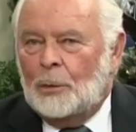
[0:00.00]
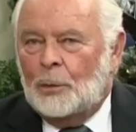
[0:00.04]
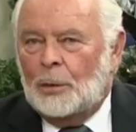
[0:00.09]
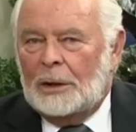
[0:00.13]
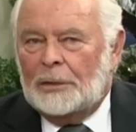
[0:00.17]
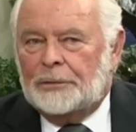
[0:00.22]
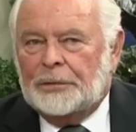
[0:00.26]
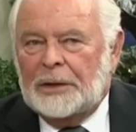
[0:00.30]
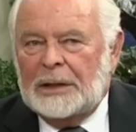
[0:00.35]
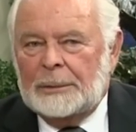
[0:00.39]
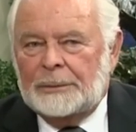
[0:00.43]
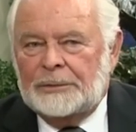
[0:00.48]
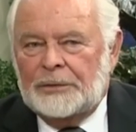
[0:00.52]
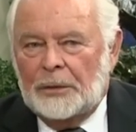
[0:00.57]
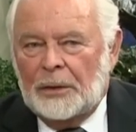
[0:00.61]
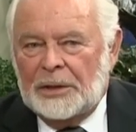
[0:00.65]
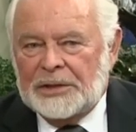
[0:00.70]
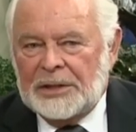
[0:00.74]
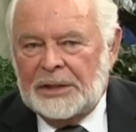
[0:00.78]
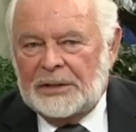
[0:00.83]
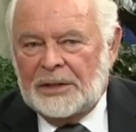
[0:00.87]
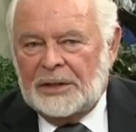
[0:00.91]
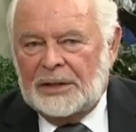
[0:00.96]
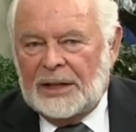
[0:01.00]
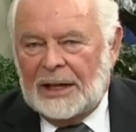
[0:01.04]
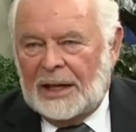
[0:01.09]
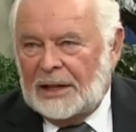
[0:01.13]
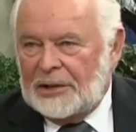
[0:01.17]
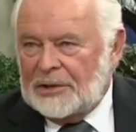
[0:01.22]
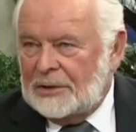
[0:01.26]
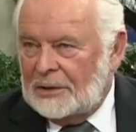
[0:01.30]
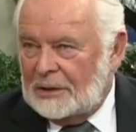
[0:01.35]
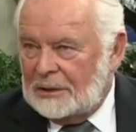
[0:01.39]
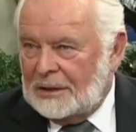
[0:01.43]
Well, Freedom Force
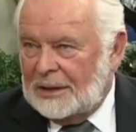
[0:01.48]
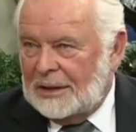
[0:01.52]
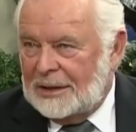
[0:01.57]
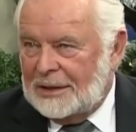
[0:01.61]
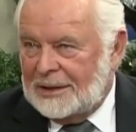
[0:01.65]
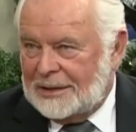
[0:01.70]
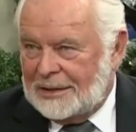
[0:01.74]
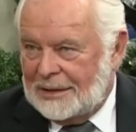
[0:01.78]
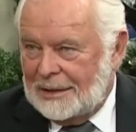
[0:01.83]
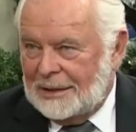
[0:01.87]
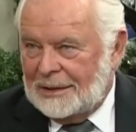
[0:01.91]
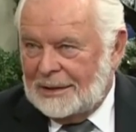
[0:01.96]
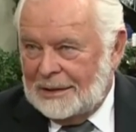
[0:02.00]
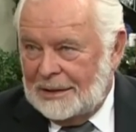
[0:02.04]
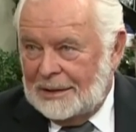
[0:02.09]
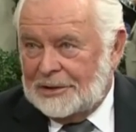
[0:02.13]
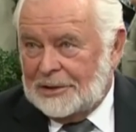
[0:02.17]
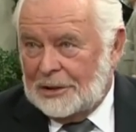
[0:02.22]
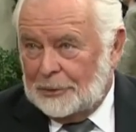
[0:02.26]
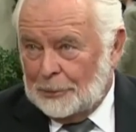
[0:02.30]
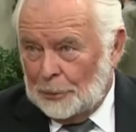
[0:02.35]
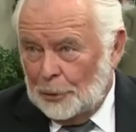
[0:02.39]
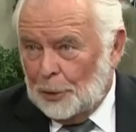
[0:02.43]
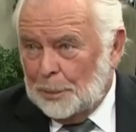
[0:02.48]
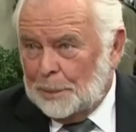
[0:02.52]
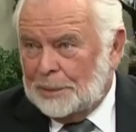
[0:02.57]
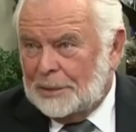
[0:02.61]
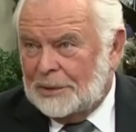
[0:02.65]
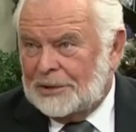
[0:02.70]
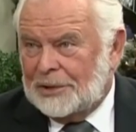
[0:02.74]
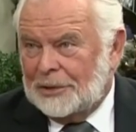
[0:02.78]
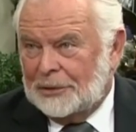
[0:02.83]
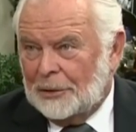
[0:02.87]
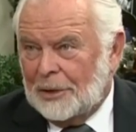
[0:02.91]
International is it's a
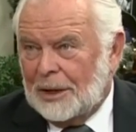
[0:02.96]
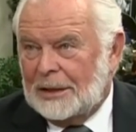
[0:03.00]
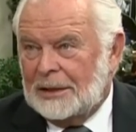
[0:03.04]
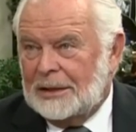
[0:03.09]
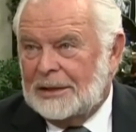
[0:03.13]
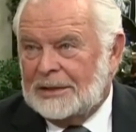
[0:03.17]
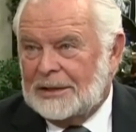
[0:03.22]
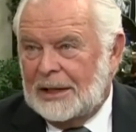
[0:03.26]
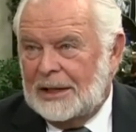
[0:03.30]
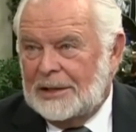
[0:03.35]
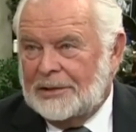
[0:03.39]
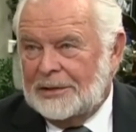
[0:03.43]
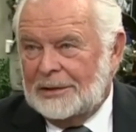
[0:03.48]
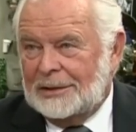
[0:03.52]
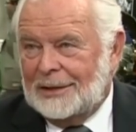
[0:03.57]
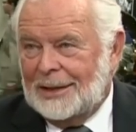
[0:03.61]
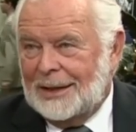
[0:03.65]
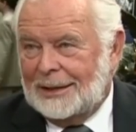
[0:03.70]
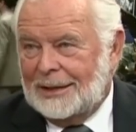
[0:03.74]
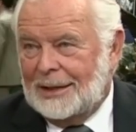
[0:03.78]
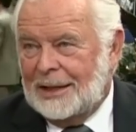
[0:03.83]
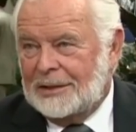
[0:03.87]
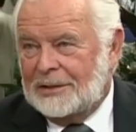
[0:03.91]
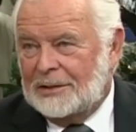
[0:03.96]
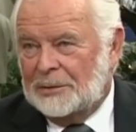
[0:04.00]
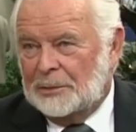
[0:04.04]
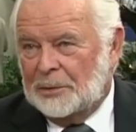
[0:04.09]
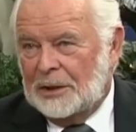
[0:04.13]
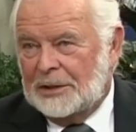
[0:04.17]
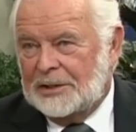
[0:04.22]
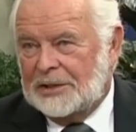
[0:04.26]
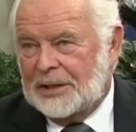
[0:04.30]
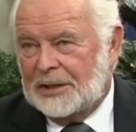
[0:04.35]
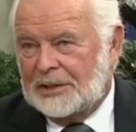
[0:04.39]
group, it's an organization, and as the
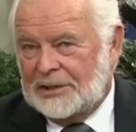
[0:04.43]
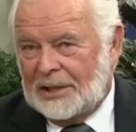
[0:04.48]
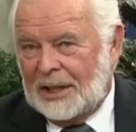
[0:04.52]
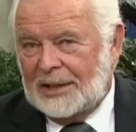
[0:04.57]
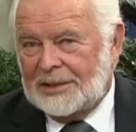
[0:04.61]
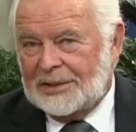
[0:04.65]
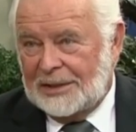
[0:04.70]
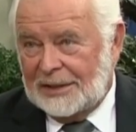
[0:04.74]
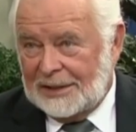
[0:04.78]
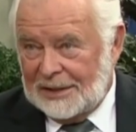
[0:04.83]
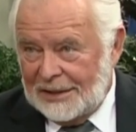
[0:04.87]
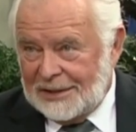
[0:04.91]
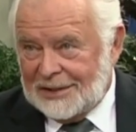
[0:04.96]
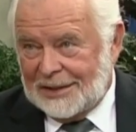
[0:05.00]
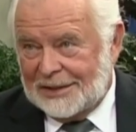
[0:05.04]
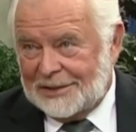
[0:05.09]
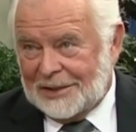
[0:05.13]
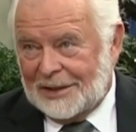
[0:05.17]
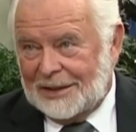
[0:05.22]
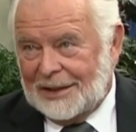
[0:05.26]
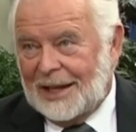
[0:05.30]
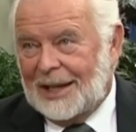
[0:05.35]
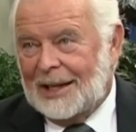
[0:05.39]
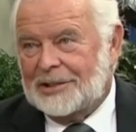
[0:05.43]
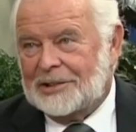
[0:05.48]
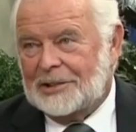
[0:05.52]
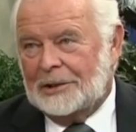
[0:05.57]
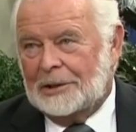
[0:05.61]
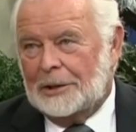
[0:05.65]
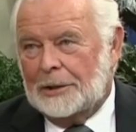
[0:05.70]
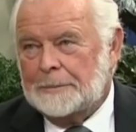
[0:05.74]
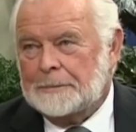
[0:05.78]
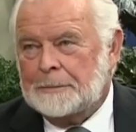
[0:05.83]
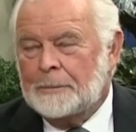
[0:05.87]
word suggests, it is
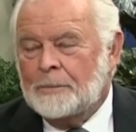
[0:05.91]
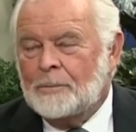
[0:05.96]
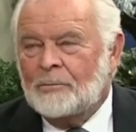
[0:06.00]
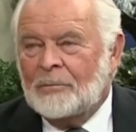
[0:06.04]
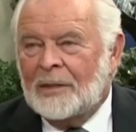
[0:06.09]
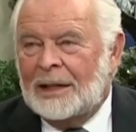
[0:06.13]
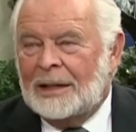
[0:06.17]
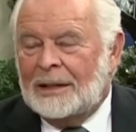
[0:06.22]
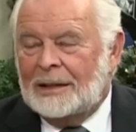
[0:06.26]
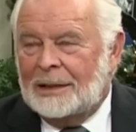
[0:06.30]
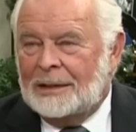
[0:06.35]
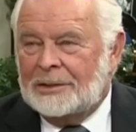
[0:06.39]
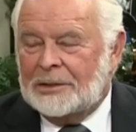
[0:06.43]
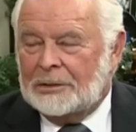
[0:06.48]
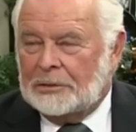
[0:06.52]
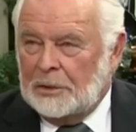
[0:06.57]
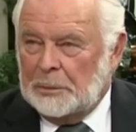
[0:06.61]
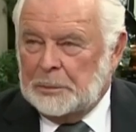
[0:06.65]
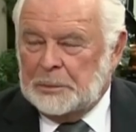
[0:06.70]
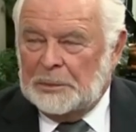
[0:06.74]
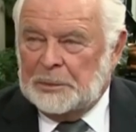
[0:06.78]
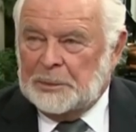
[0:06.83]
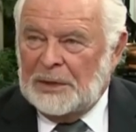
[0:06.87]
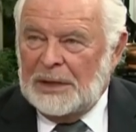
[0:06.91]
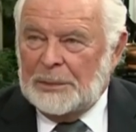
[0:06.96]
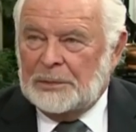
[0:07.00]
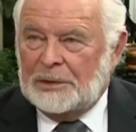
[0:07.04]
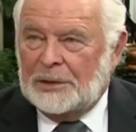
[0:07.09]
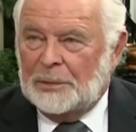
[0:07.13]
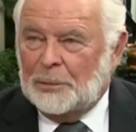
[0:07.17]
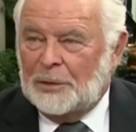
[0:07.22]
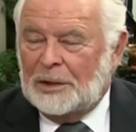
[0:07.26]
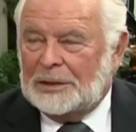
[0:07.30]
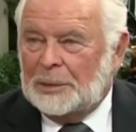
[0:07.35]
international. It's a group of
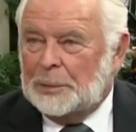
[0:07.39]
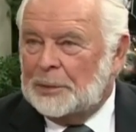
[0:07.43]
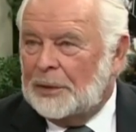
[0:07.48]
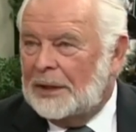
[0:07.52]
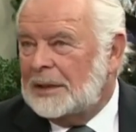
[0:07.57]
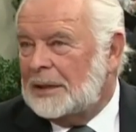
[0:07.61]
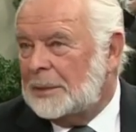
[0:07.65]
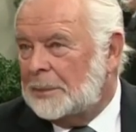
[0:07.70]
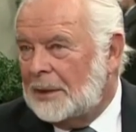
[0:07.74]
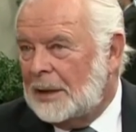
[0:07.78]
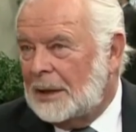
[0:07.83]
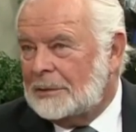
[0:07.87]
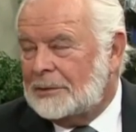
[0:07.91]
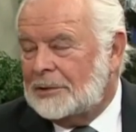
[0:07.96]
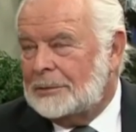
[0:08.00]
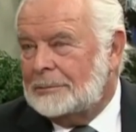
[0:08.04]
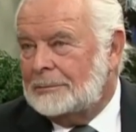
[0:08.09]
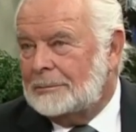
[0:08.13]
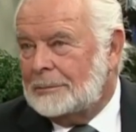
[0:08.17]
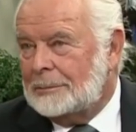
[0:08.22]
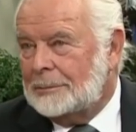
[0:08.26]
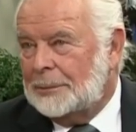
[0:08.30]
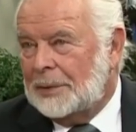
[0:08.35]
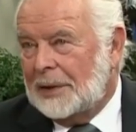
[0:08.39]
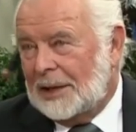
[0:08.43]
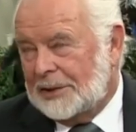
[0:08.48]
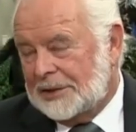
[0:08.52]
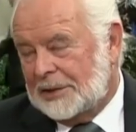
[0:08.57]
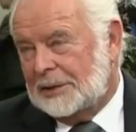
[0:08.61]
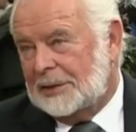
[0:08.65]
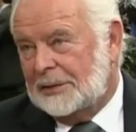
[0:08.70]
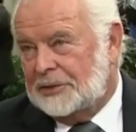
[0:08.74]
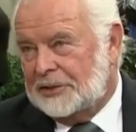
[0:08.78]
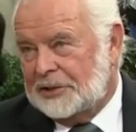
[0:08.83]
people that want to bring about
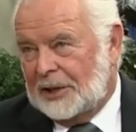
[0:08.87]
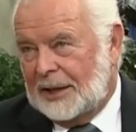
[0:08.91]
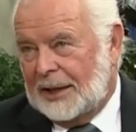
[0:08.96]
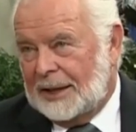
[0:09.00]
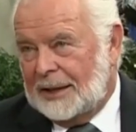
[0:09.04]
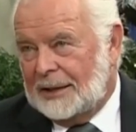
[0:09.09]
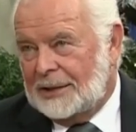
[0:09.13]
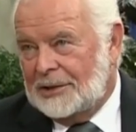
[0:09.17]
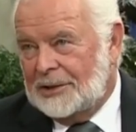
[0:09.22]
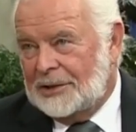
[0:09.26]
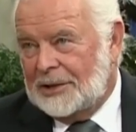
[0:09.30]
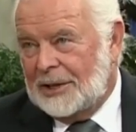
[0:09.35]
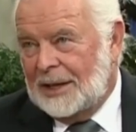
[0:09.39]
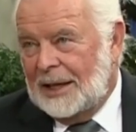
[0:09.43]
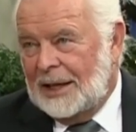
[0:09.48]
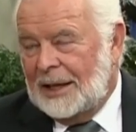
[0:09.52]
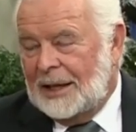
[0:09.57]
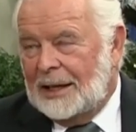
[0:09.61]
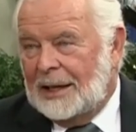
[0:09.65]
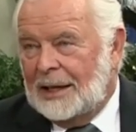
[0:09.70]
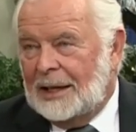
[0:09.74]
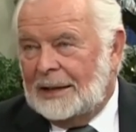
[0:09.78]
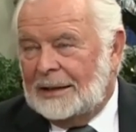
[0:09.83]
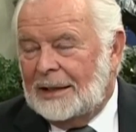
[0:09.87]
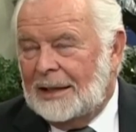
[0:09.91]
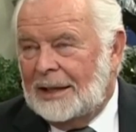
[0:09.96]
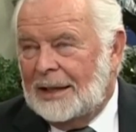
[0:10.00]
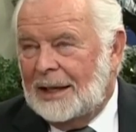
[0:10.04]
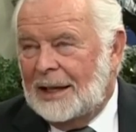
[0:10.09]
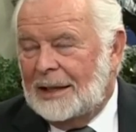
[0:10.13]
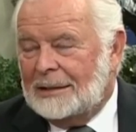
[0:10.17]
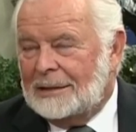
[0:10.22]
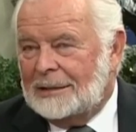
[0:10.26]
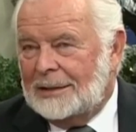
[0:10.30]
positive change, and
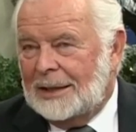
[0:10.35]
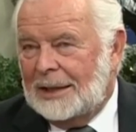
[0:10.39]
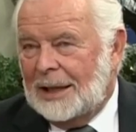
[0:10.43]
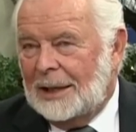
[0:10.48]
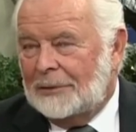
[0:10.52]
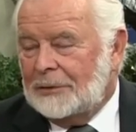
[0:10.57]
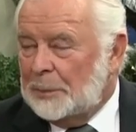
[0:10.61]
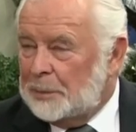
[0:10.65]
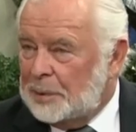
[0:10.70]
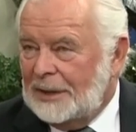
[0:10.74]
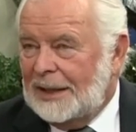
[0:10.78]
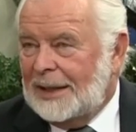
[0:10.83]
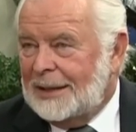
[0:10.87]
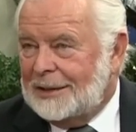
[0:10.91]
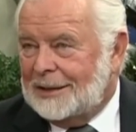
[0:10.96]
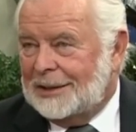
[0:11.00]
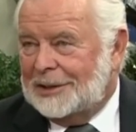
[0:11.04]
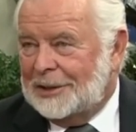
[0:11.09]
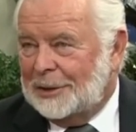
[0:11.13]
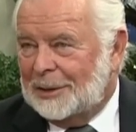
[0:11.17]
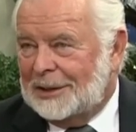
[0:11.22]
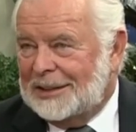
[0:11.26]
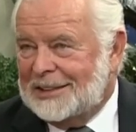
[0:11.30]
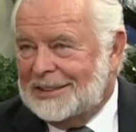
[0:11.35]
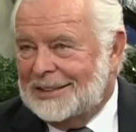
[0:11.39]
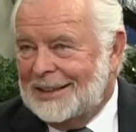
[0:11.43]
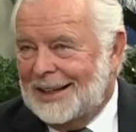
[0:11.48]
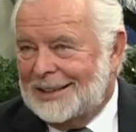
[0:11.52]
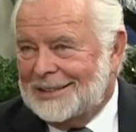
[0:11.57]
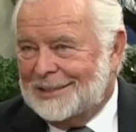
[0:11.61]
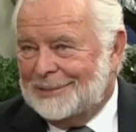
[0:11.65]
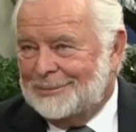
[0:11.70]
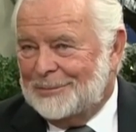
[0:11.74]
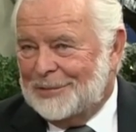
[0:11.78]
they have a plan to do it.
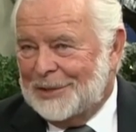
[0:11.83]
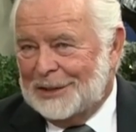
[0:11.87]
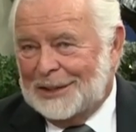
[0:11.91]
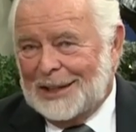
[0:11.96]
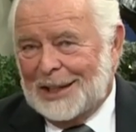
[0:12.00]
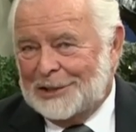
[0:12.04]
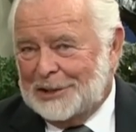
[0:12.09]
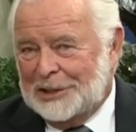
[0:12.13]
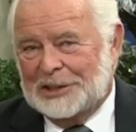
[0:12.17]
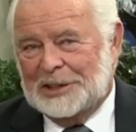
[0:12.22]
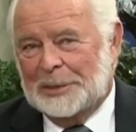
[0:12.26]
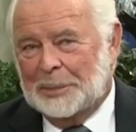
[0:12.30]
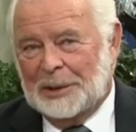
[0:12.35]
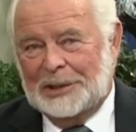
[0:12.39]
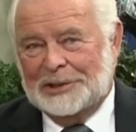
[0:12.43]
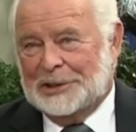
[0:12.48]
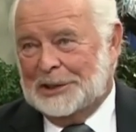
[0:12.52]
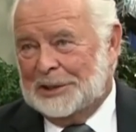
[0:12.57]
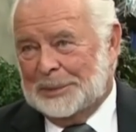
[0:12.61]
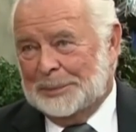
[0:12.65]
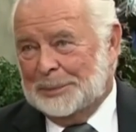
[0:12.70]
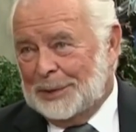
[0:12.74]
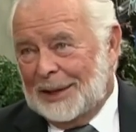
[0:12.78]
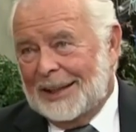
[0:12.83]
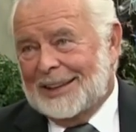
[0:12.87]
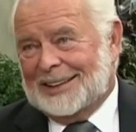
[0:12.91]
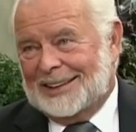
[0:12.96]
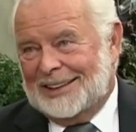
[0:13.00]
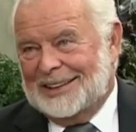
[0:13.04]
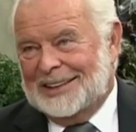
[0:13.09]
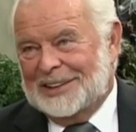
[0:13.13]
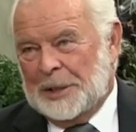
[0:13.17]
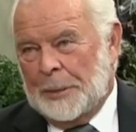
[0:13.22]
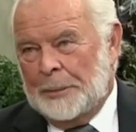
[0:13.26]
They're not just a bunch of
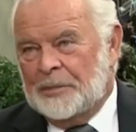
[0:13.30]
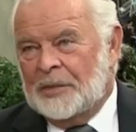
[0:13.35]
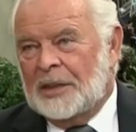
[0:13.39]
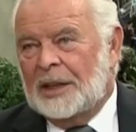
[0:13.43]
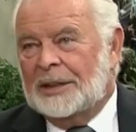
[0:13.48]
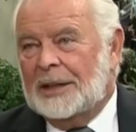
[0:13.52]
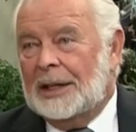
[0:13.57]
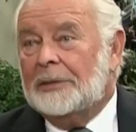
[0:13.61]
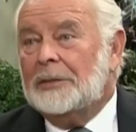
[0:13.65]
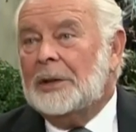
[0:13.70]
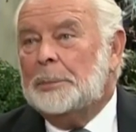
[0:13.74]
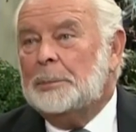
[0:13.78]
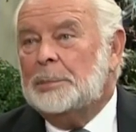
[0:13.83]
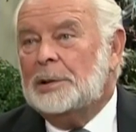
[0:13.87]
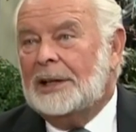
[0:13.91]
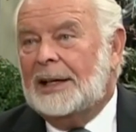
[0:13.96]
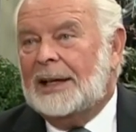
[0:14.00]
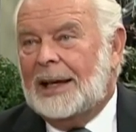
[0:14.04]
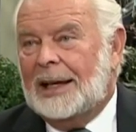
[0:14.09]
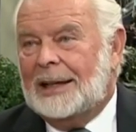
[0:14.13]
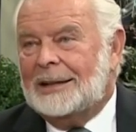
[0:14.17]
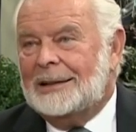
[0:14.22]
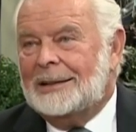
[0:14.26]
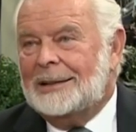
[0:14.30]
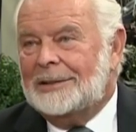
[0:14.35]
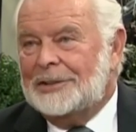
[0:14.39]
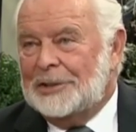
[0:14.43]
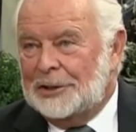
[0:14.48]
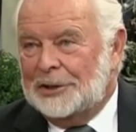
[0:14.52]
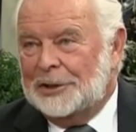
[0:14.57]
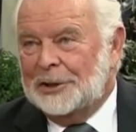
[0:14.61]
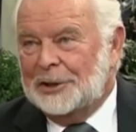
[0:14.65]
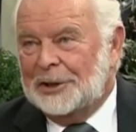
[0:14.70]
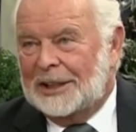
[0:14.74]
complainers. They have a plan
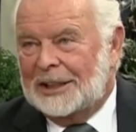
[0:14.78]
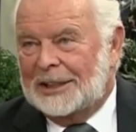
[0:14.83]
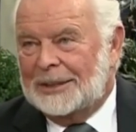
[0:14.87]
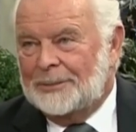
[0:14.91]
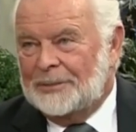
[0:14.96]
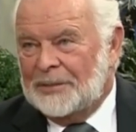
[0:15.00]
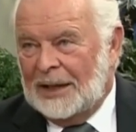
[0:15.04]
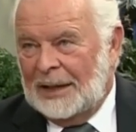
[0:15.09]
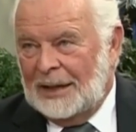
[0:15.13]
to do it.